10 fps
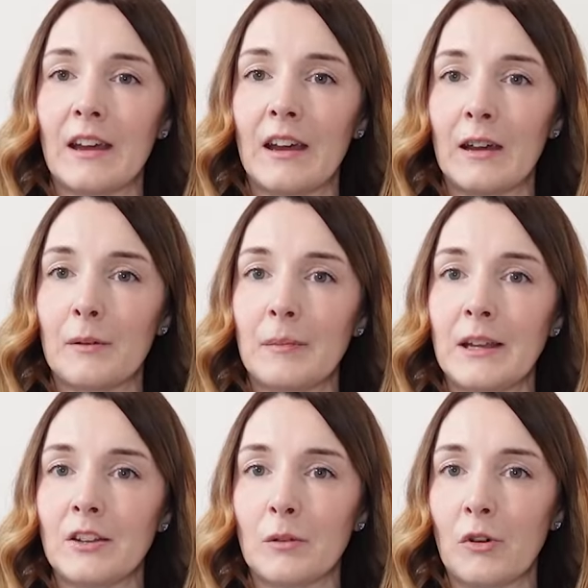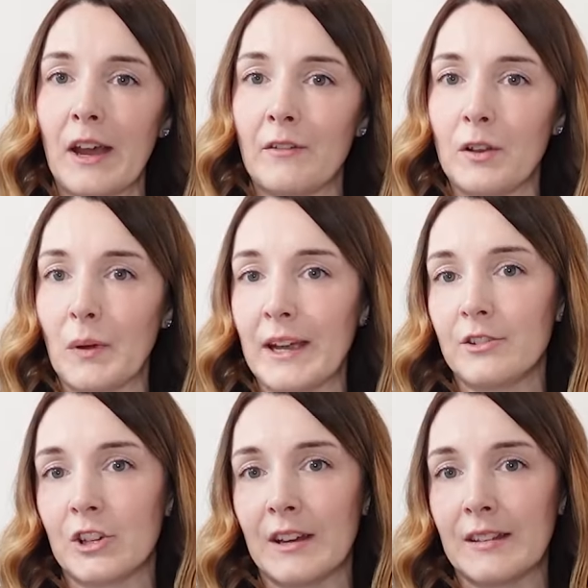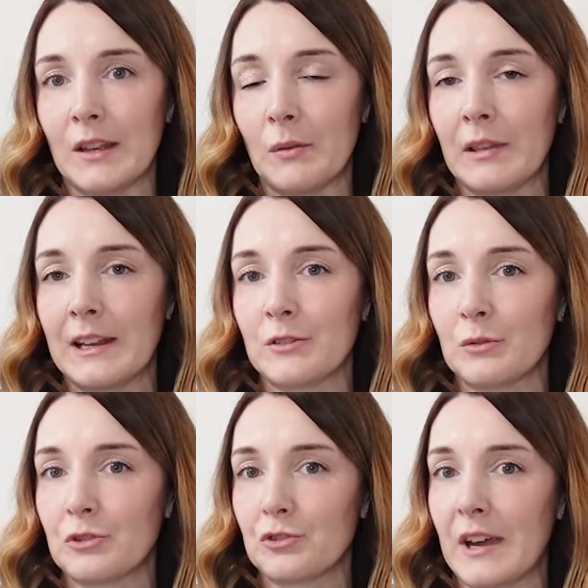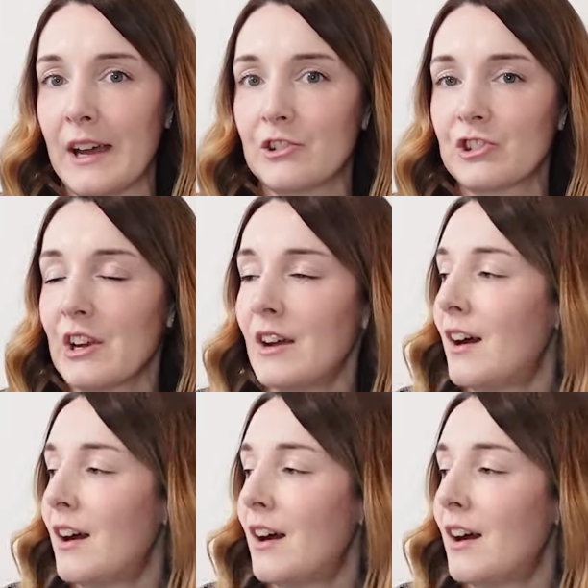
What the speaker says: a medium or heavyweight jersey with little stretch,